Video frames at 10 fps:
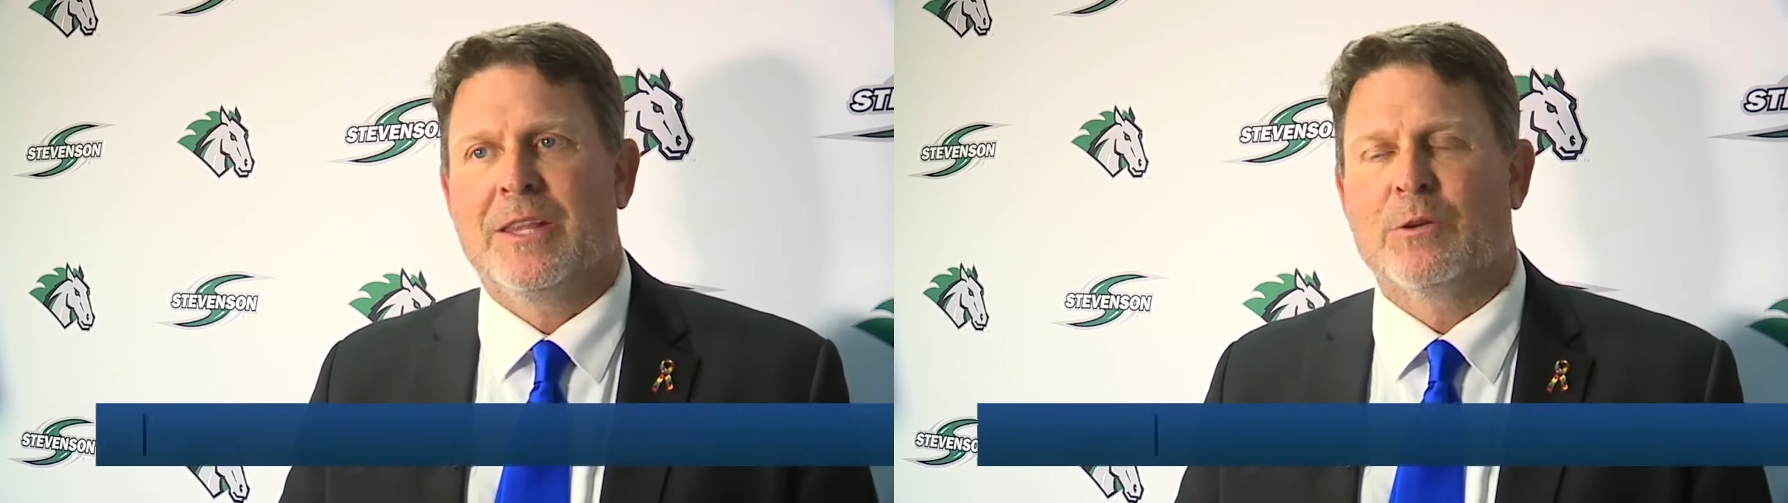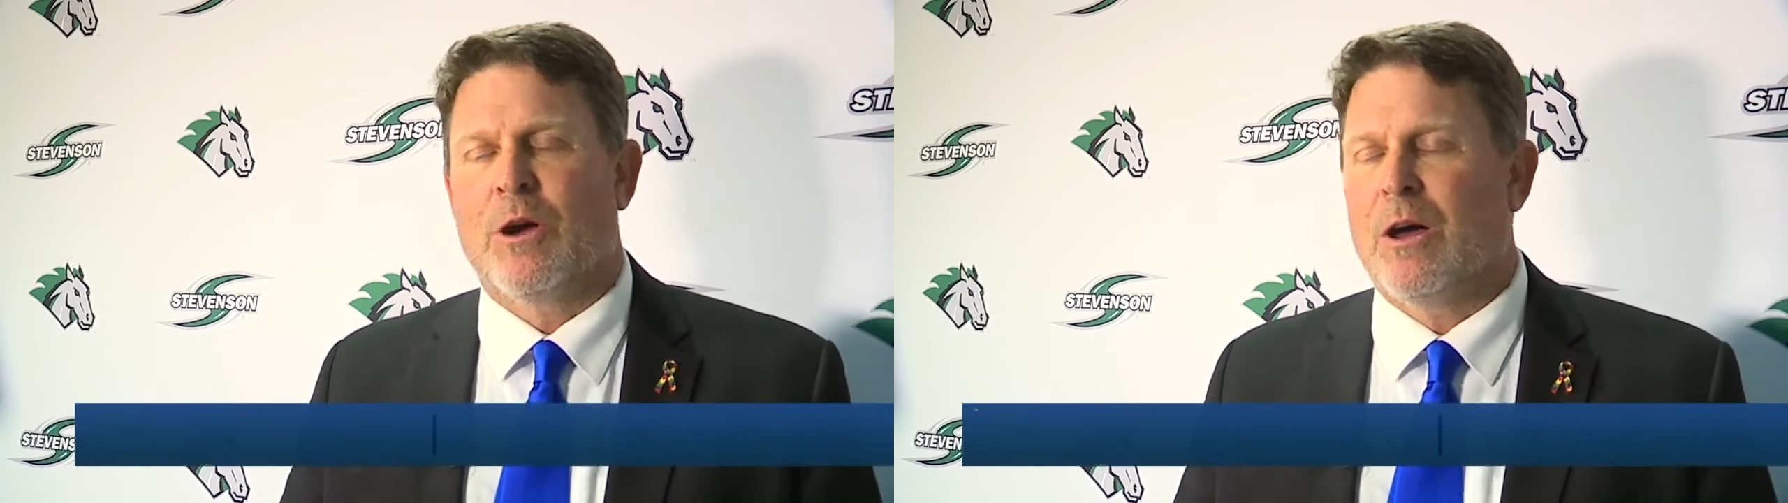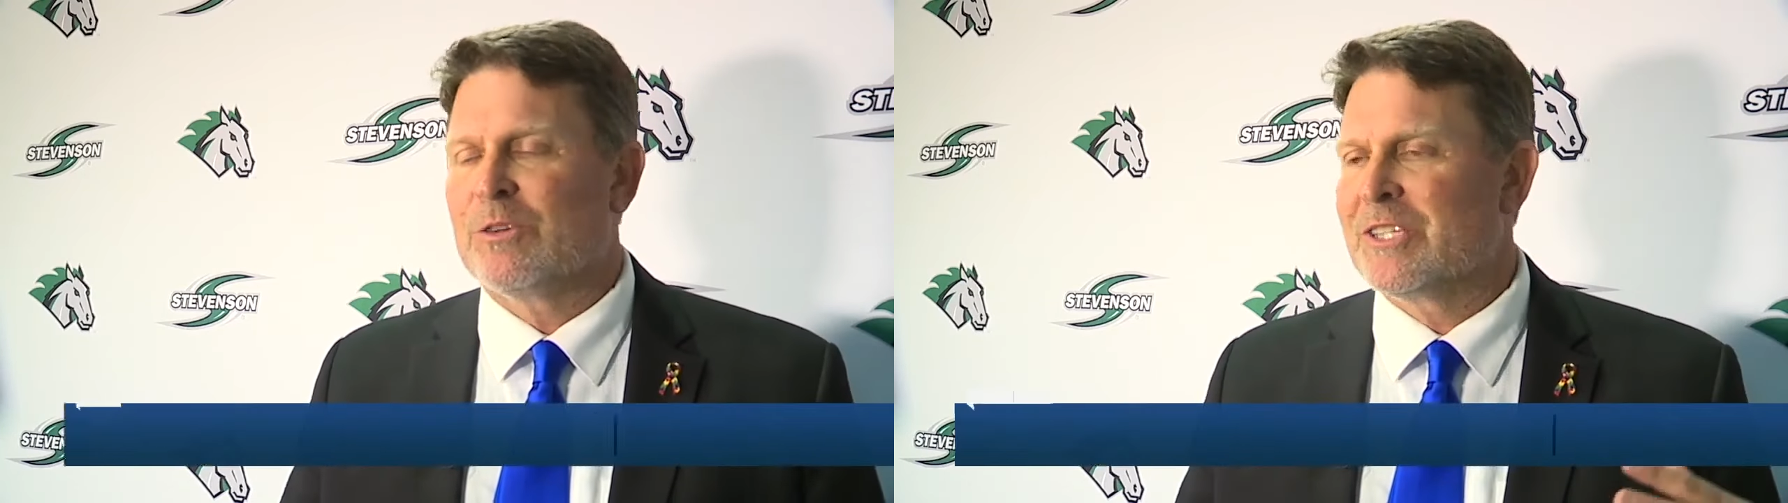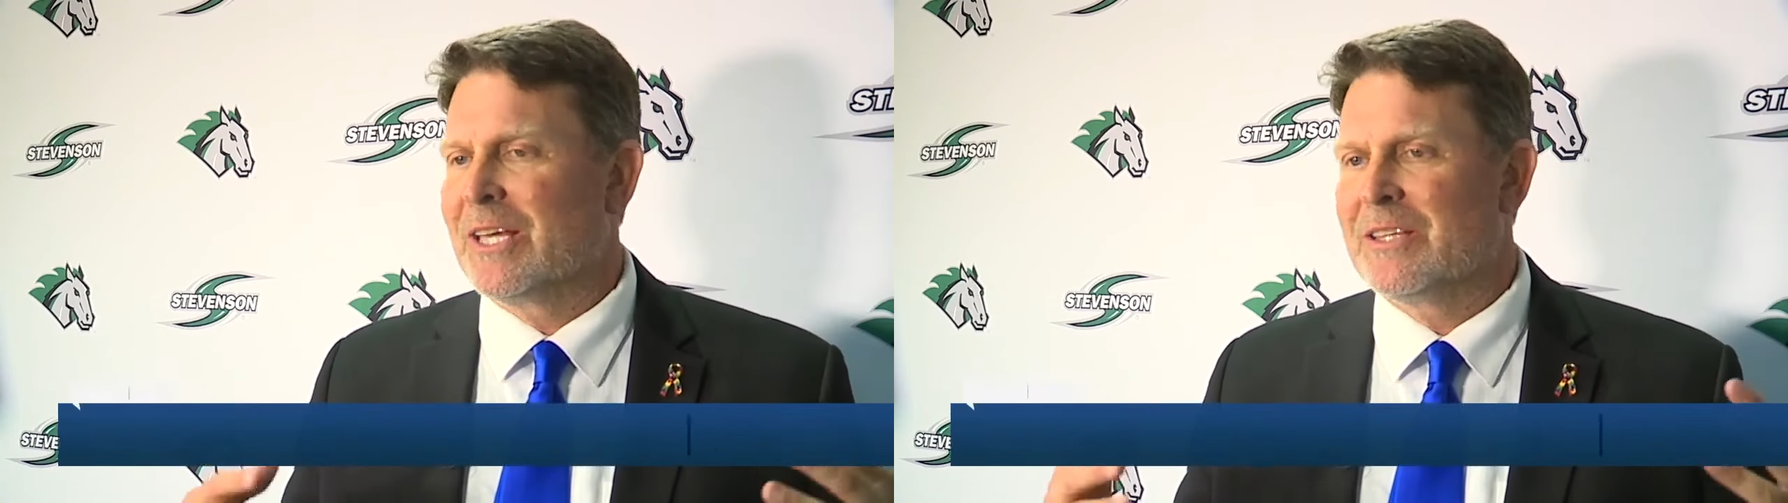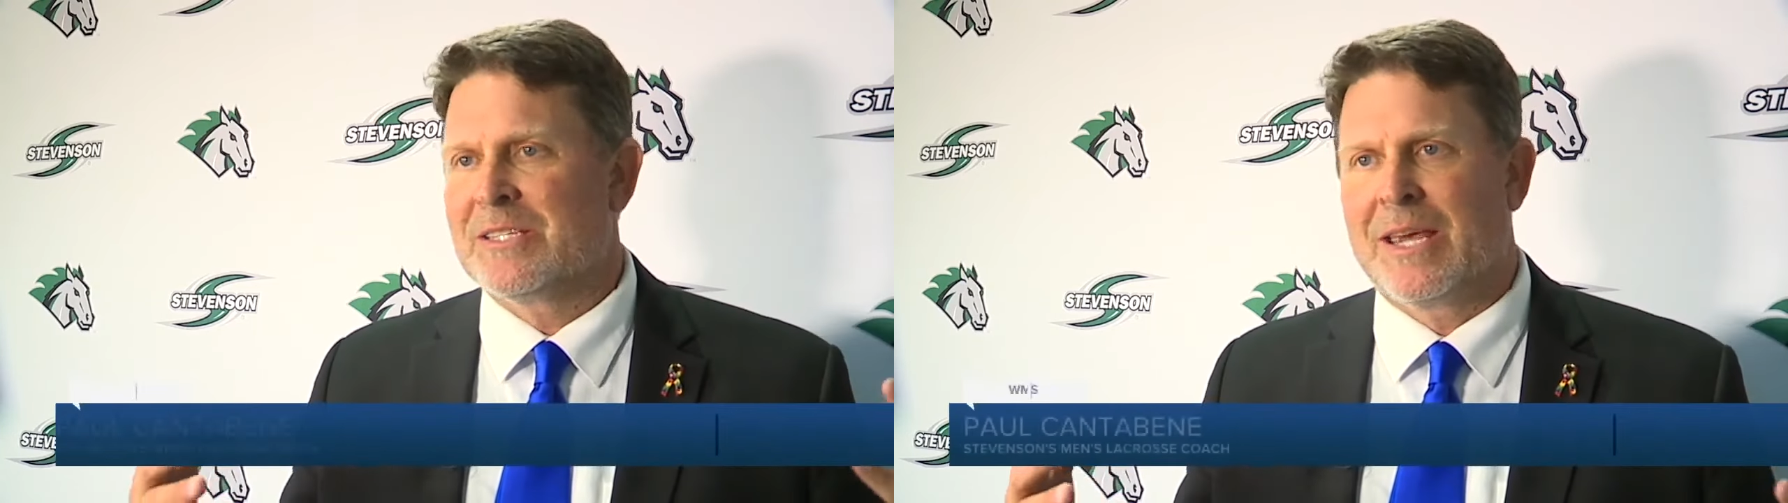and they were all were
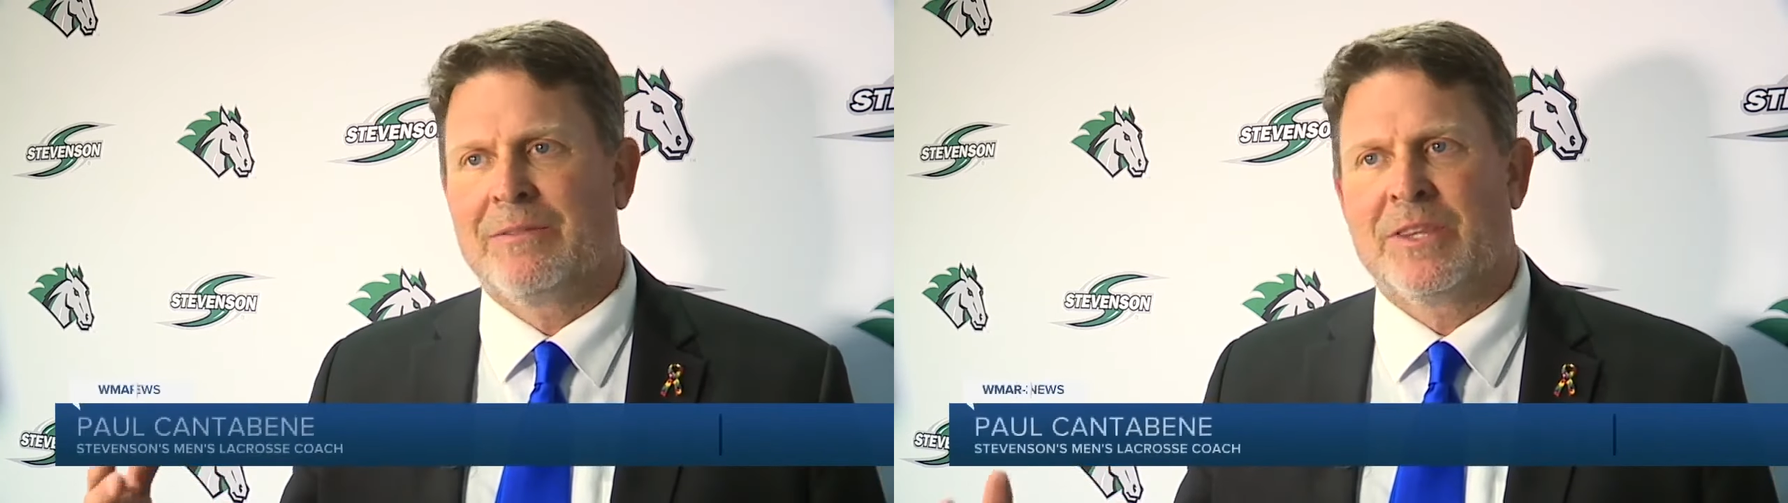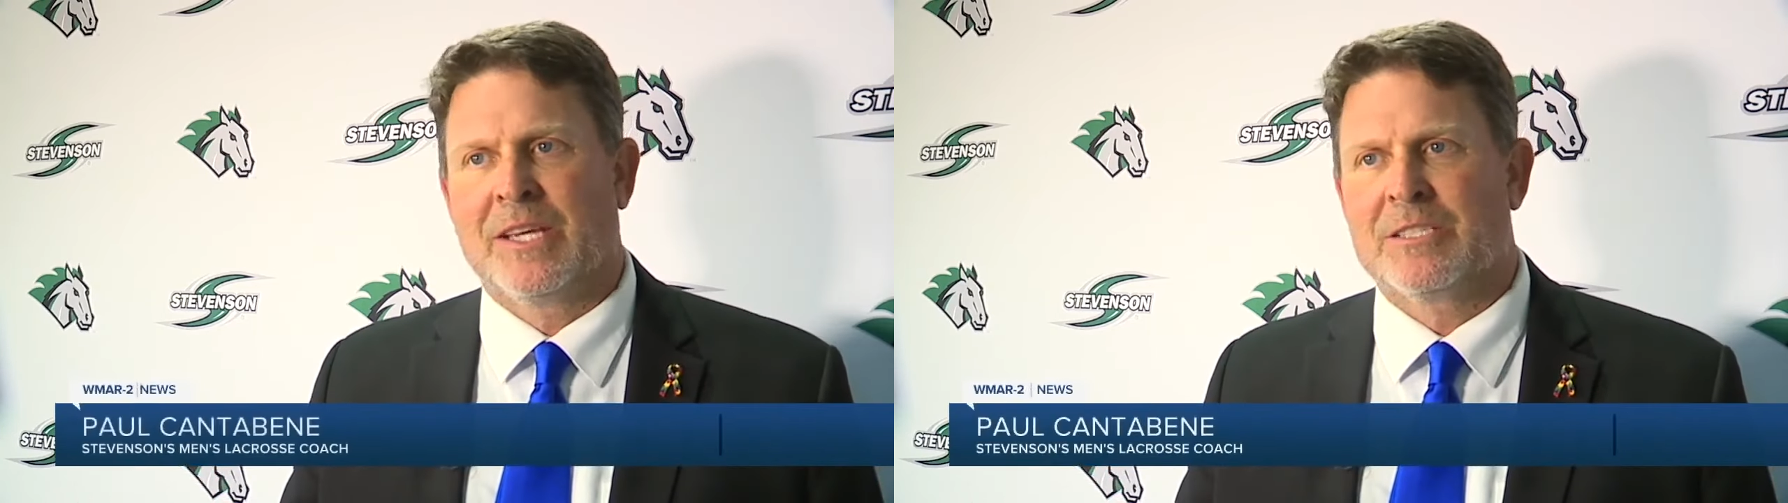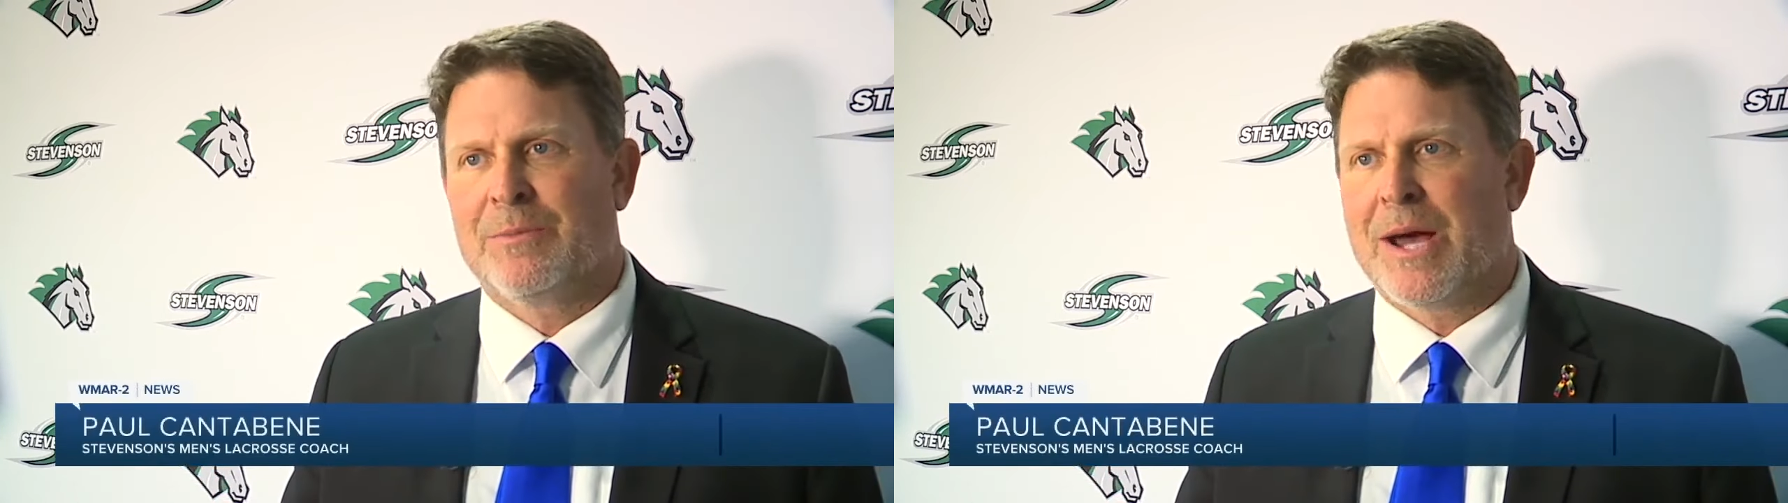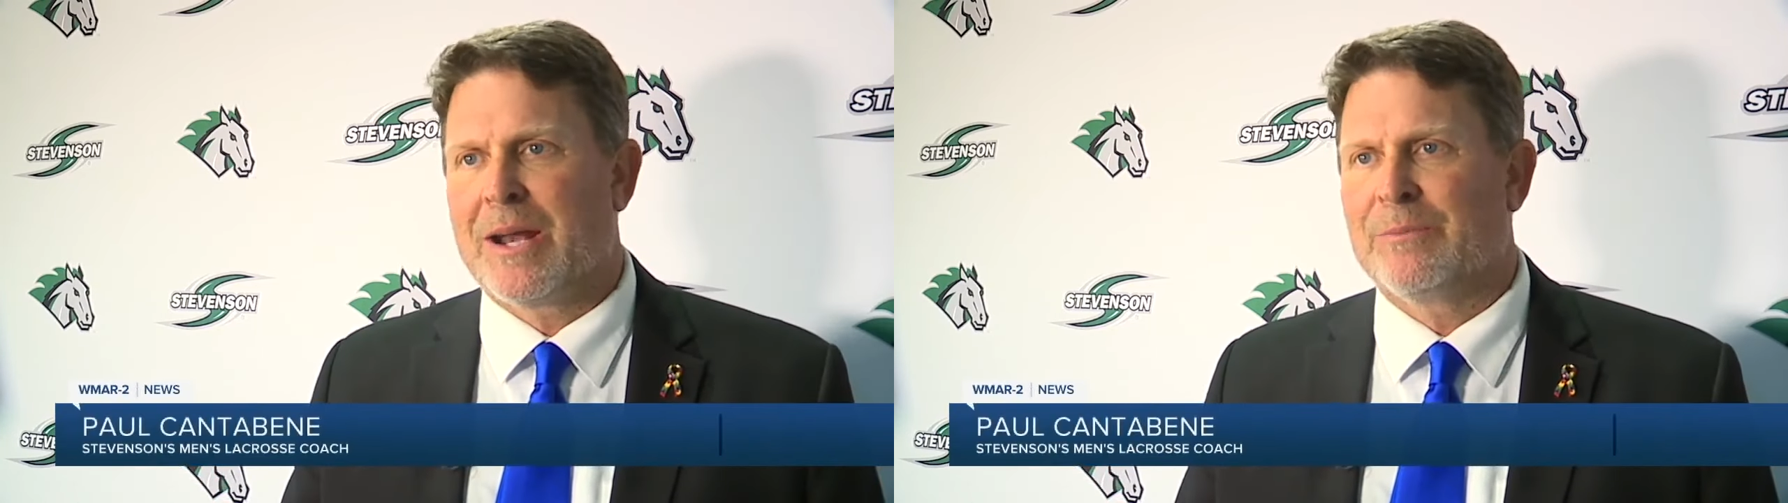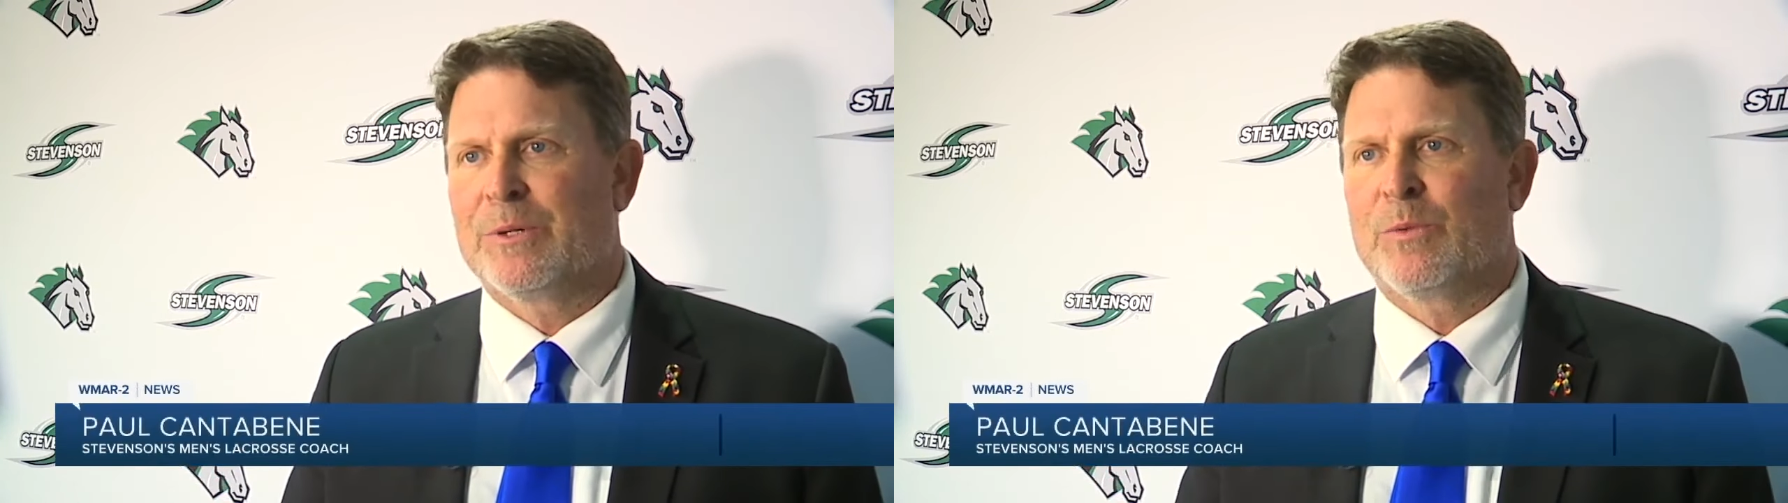saying the same things
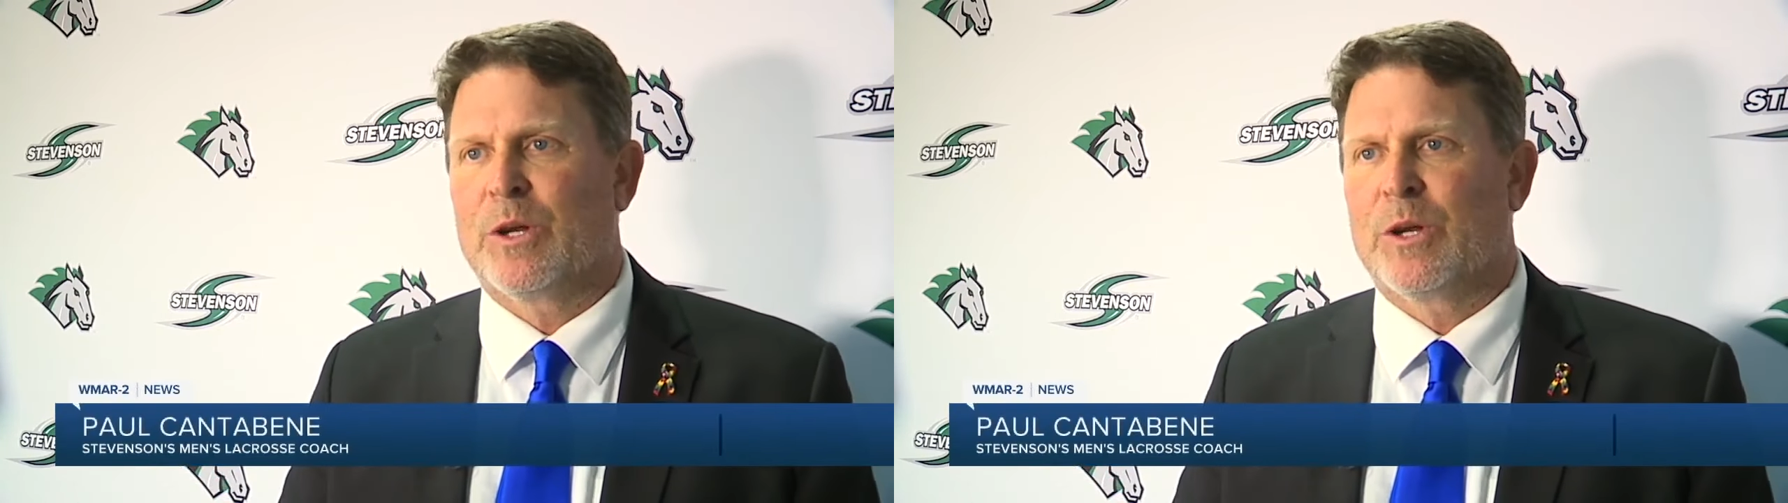about him and